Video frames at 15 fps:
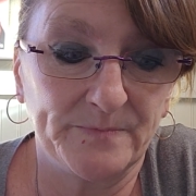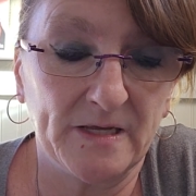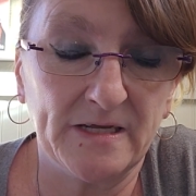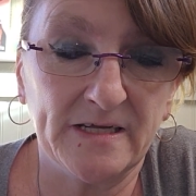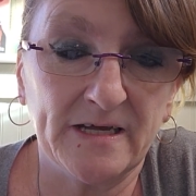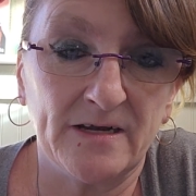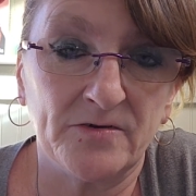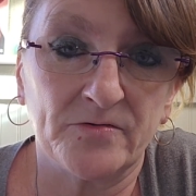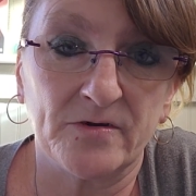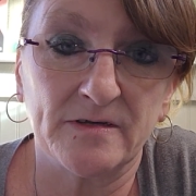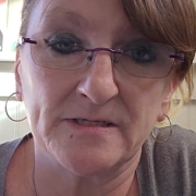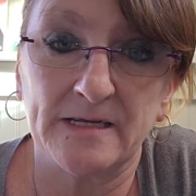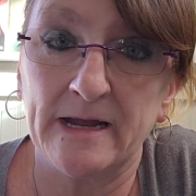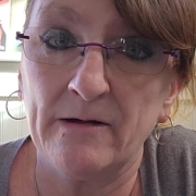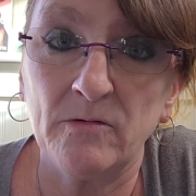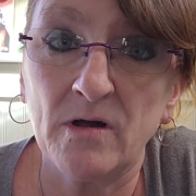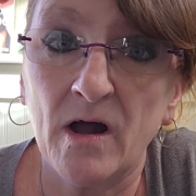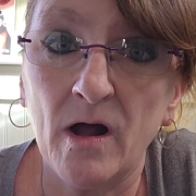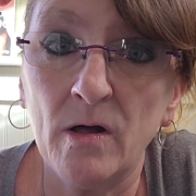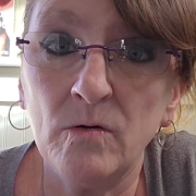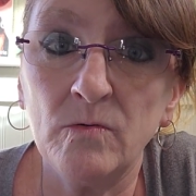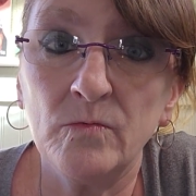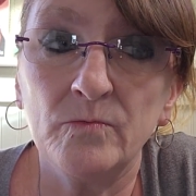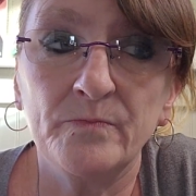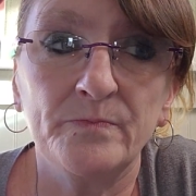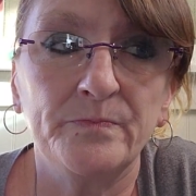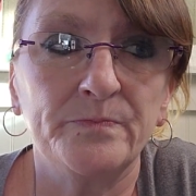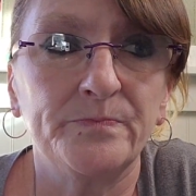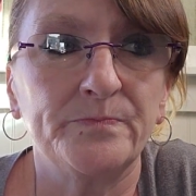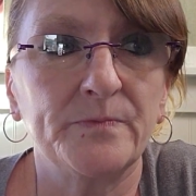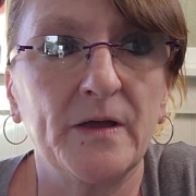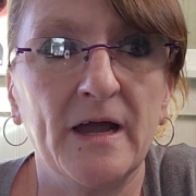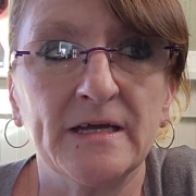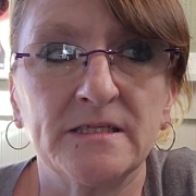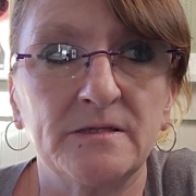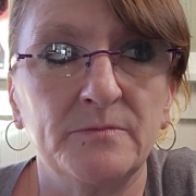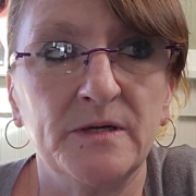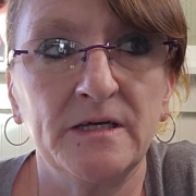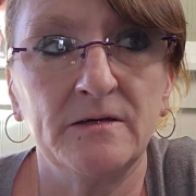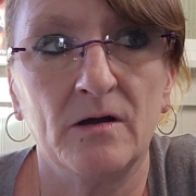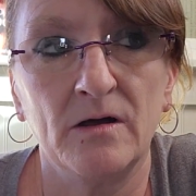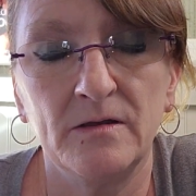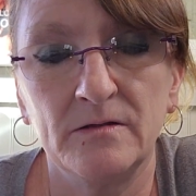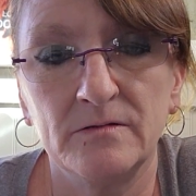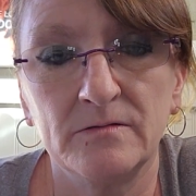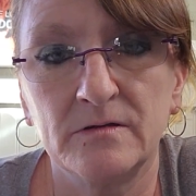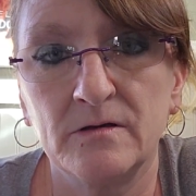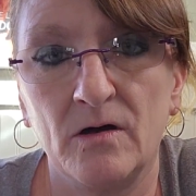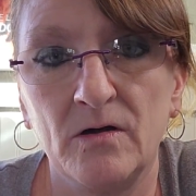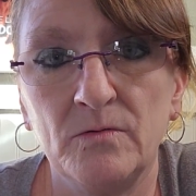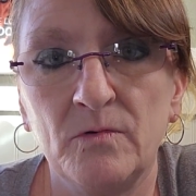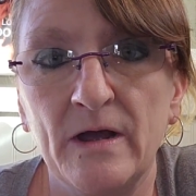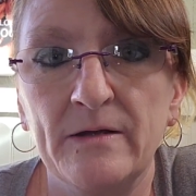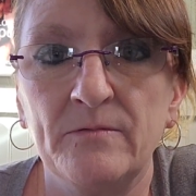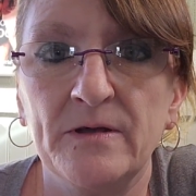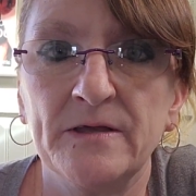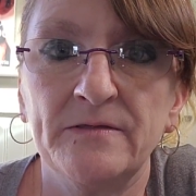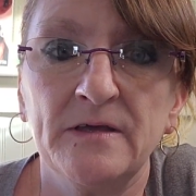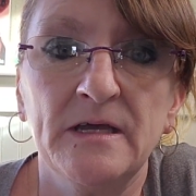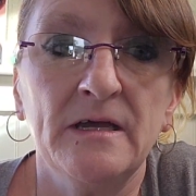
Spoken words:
any kind of drugs and alcohol has to be gone away with.